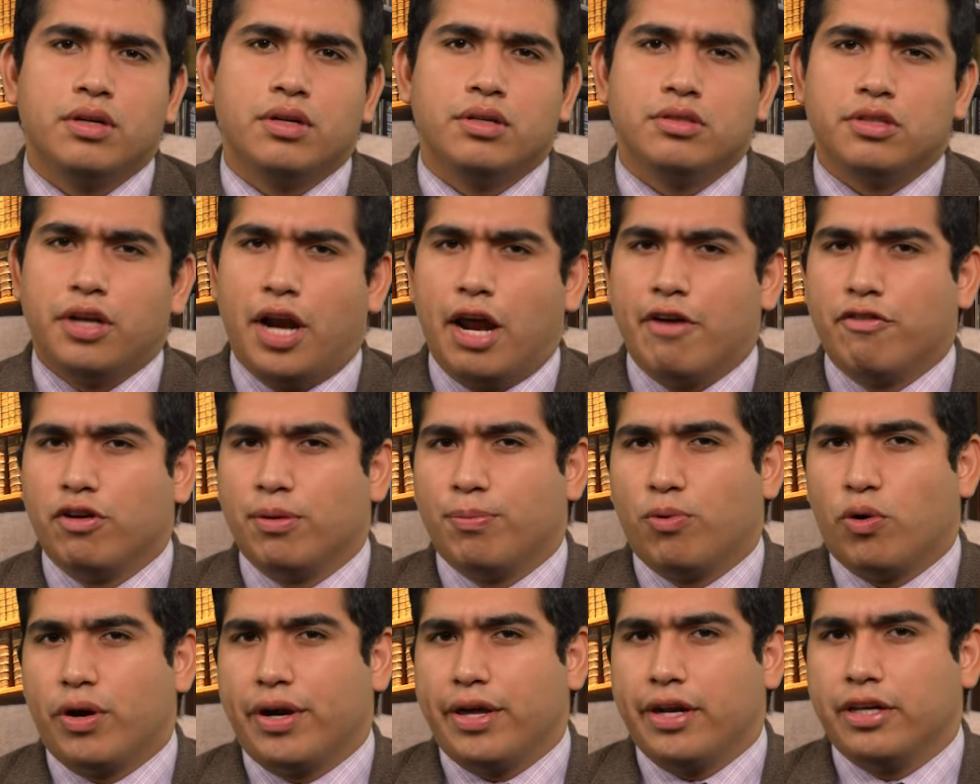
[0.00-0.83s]
Did every
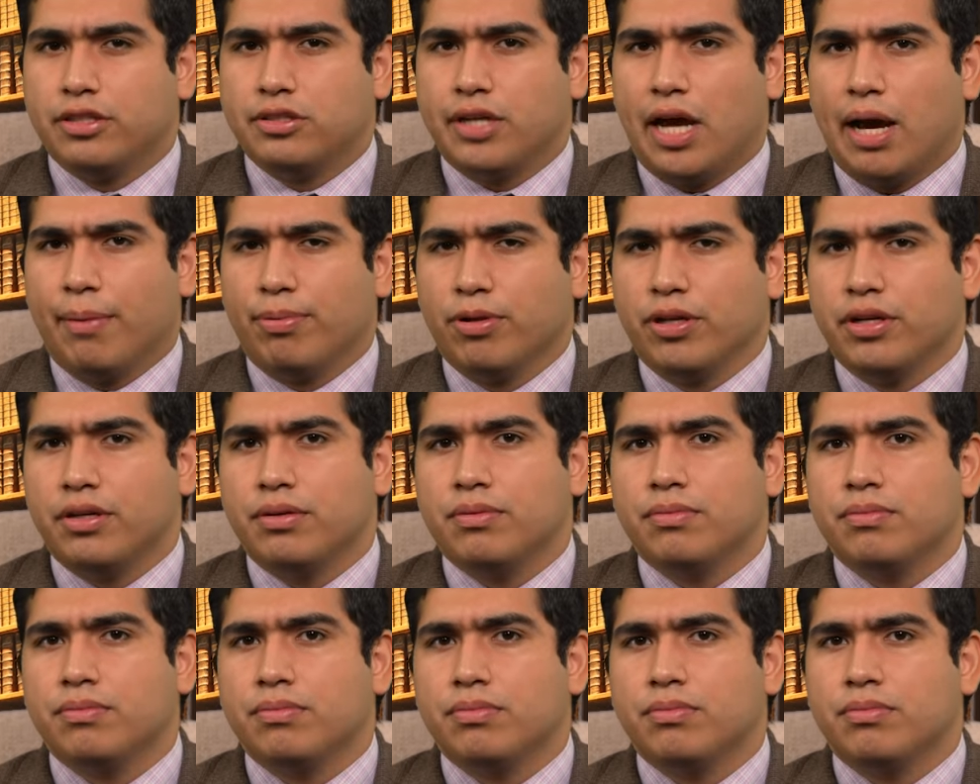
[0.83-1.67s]
boy get a tablet?
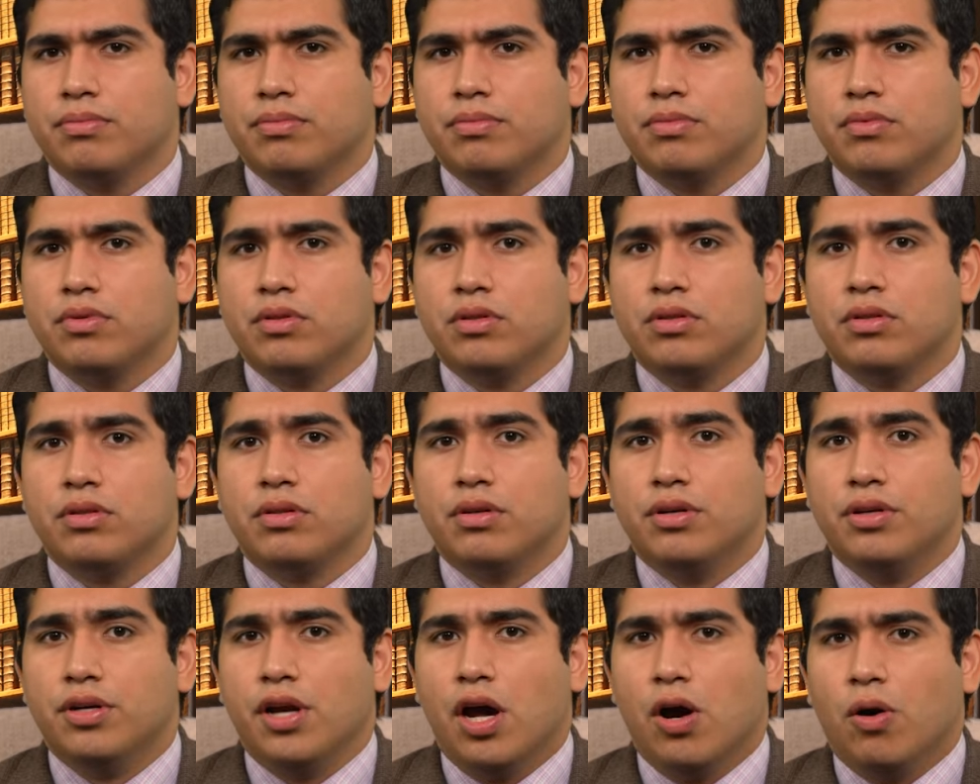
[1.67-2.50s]

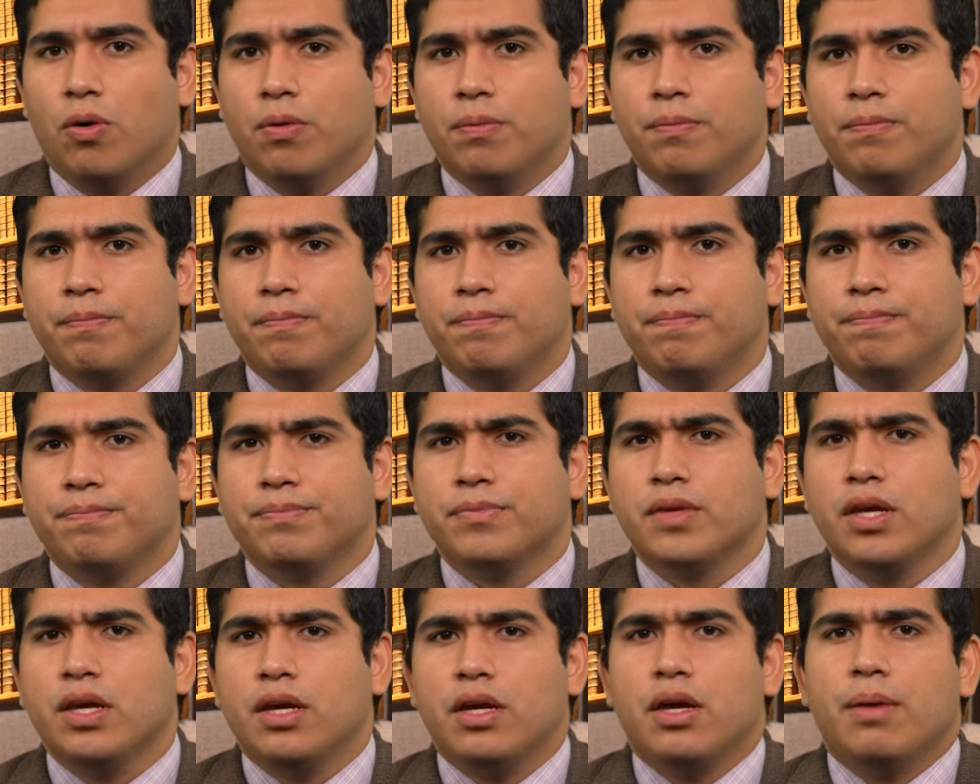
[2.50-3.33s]
No,
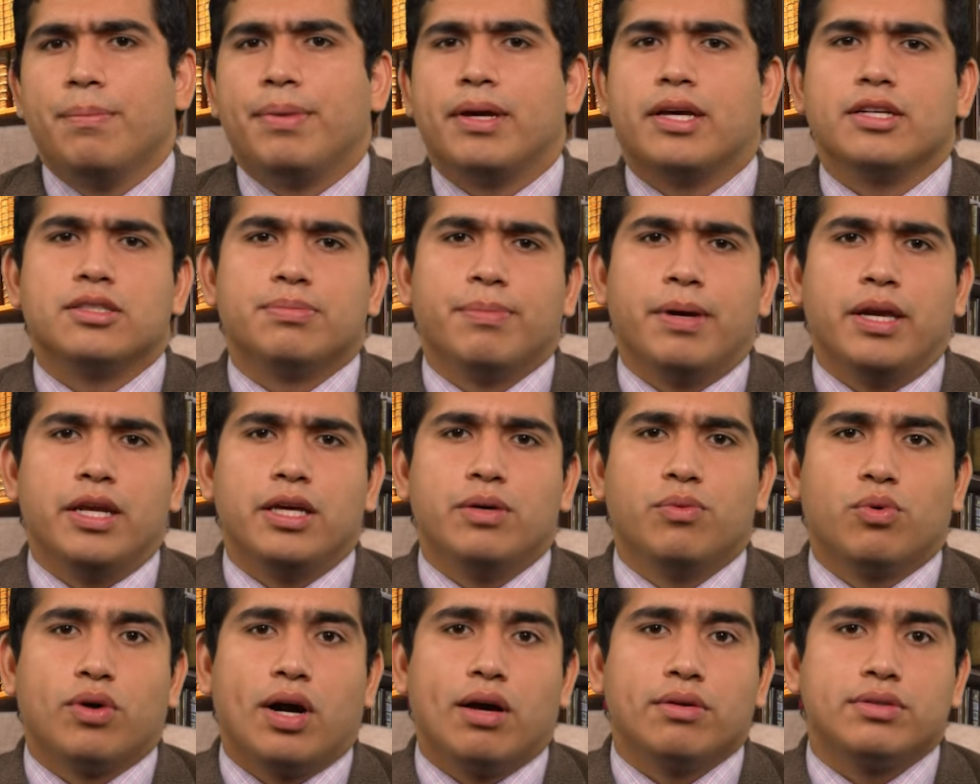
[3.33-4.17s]
because many
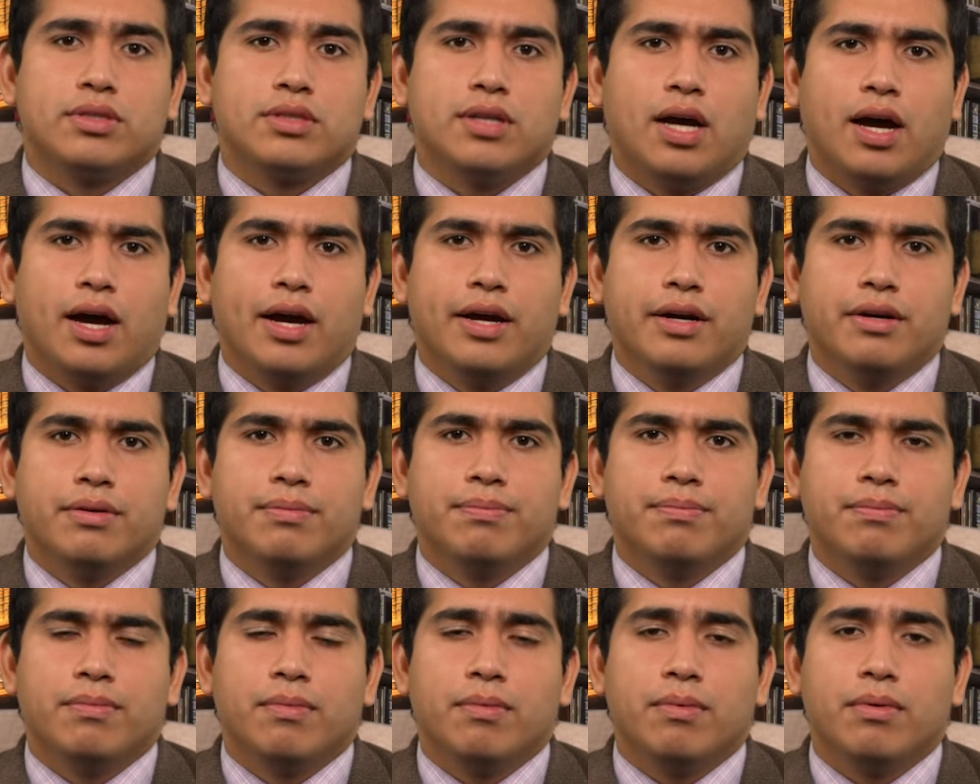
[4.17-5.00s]
were outside,
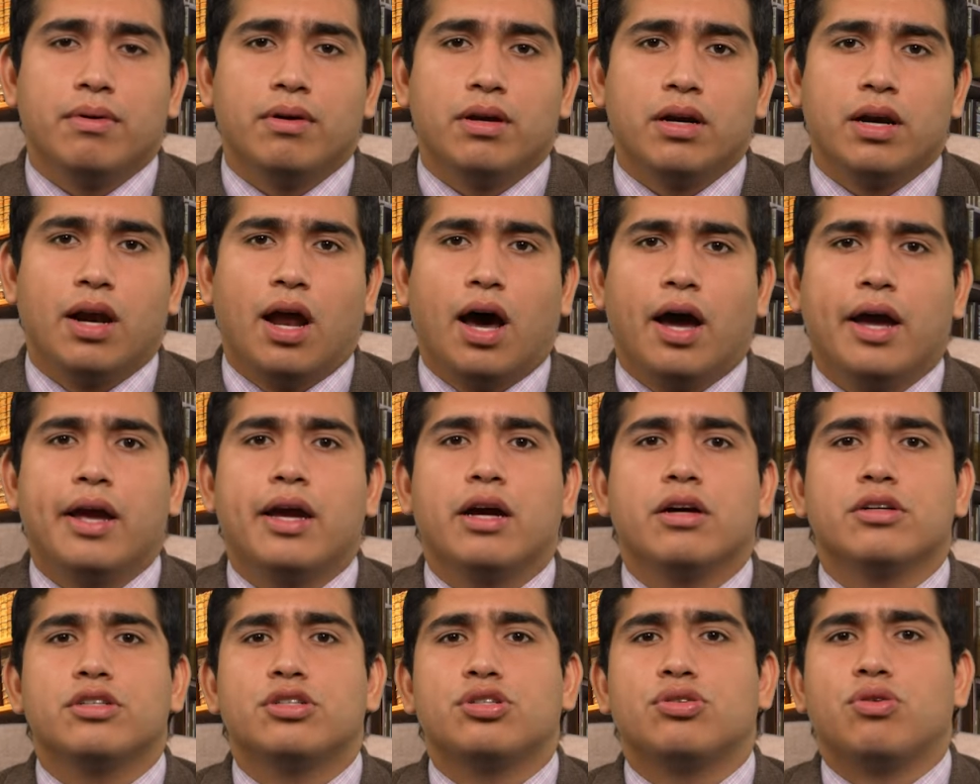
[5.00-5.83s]
lying
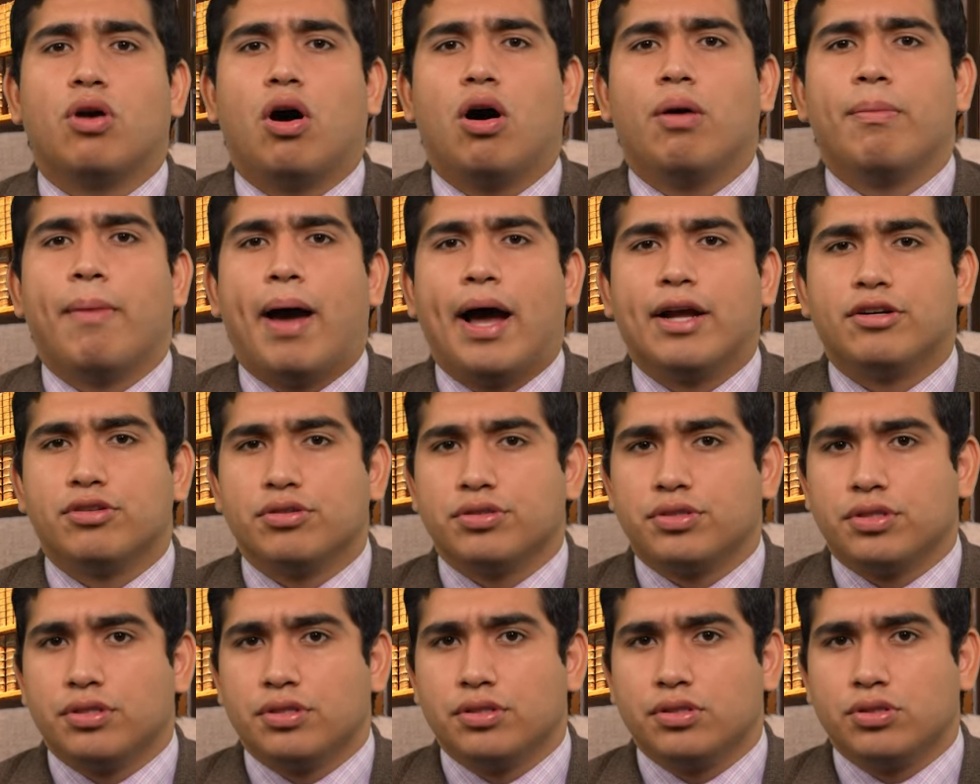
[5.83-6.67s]
on straw
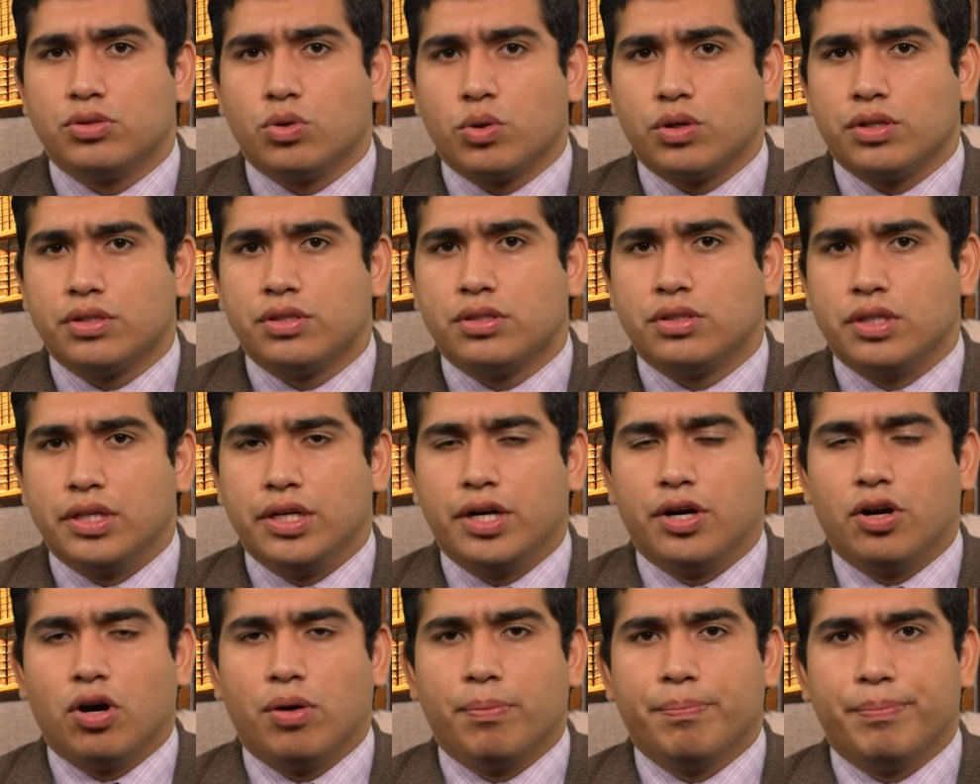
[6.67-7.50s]
mattresses or
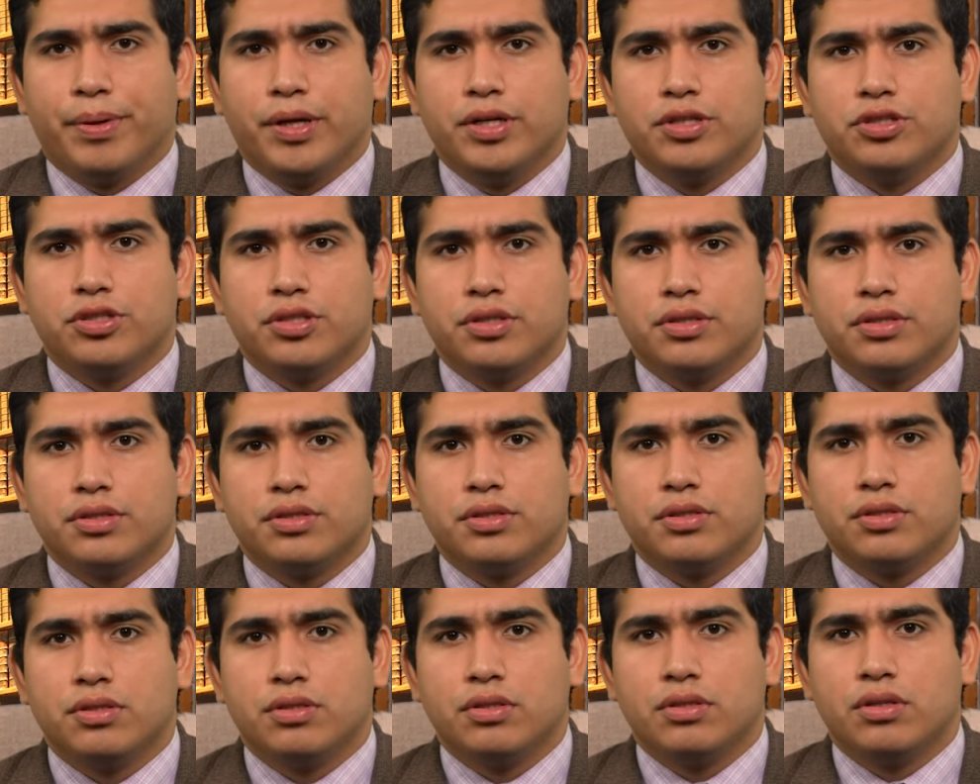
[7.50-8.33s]
seated on
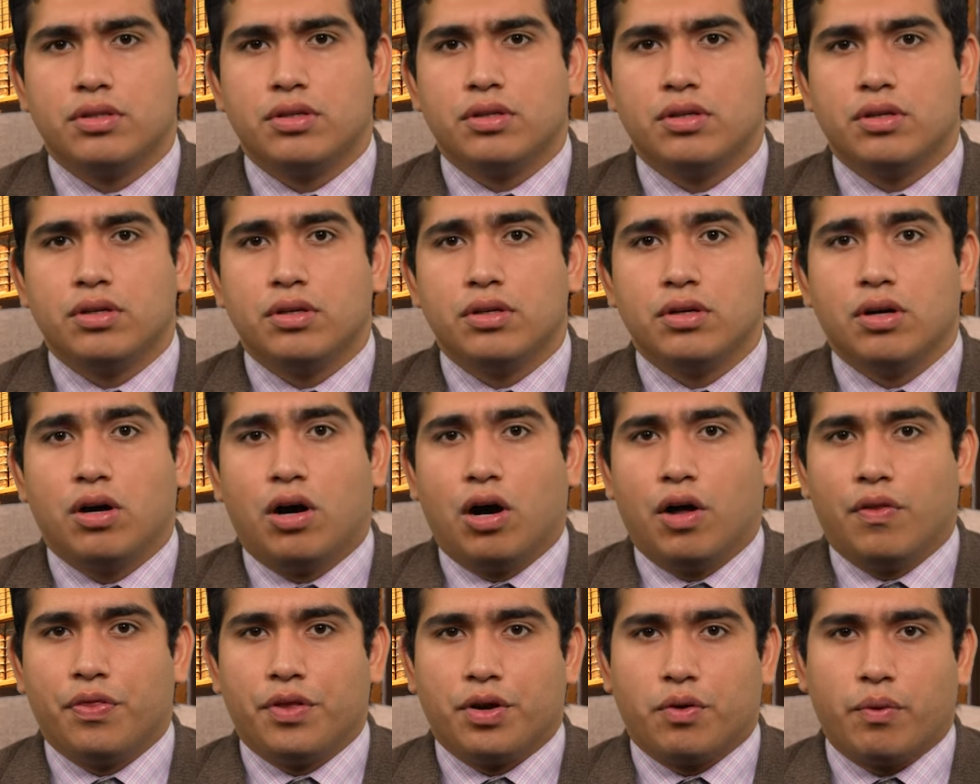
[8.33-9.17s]
benches,
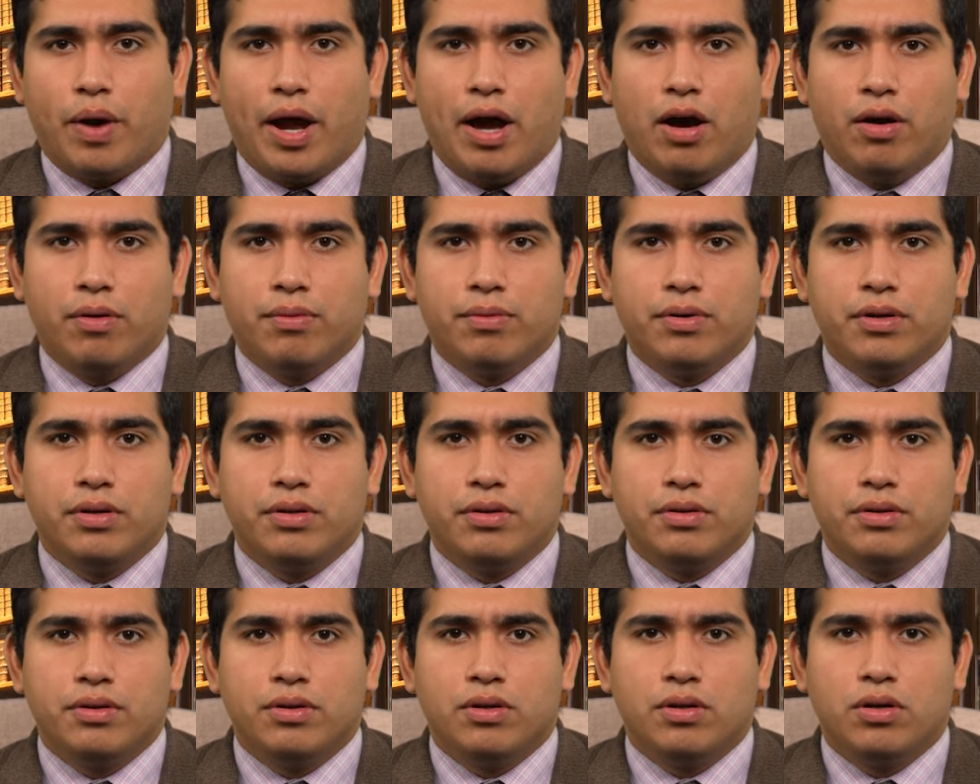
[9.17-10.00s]
on the ground,
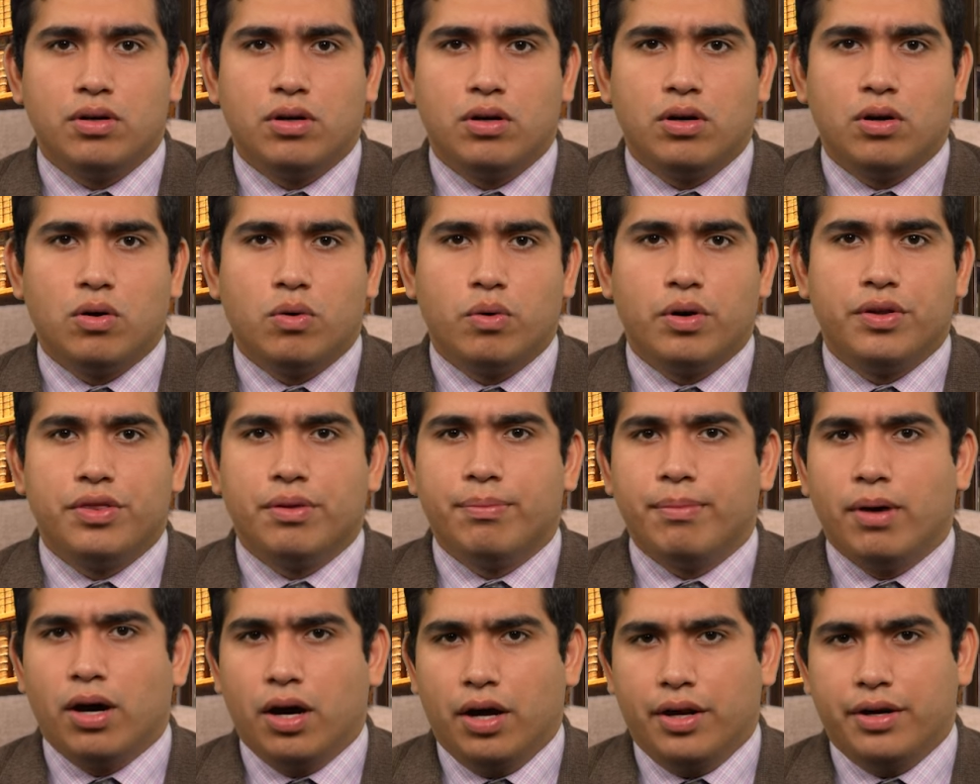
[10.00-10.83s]
or in the
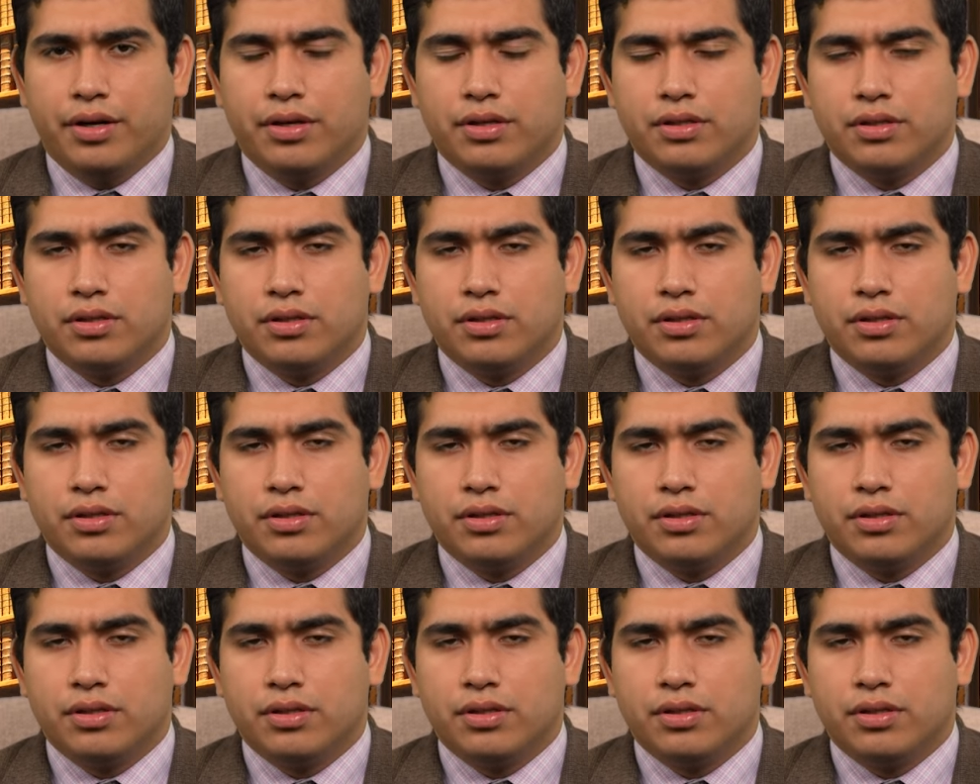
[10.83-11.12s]
mud.